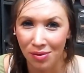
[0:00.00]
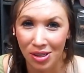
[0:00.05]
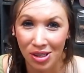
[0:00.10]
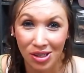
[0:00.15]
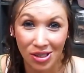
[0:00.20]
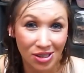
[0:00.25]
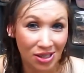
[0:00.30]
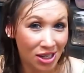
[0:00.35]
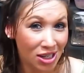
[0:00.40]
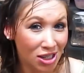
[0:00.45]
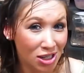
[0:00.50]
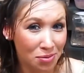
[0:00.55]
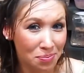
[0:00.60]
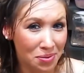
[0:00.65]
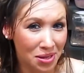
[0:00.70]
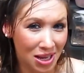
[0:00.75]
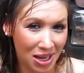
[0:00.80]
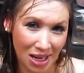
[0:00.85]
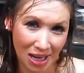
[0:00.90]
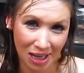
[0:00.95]

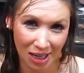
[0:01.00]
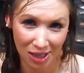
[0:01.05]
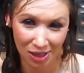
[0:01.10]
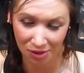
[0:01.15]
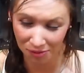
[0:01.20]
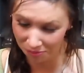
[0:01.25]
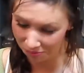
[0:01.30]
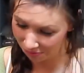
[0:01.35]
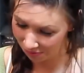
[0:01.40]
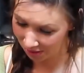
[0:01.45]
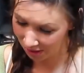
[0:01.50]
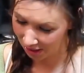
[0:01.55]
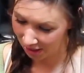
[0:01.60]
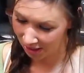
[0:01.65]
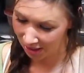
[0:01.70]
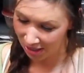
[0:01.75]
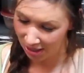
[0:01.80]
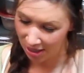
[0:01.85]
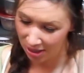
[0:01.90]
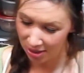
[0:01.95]
centipede.
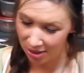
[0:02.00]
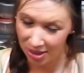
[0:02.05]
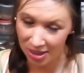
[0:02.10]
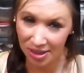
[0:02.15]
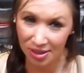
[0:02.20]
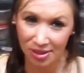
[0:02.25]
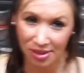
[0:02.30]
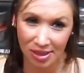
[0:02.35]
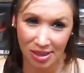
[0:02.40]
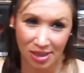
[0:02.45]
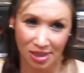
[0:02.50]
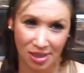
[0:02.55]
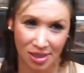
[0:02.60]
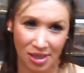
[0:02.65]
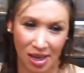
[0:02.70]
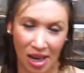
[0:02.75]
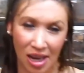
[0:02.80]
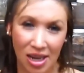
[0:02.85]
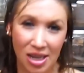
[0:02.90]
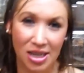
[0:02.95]
This is
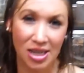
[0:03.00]
a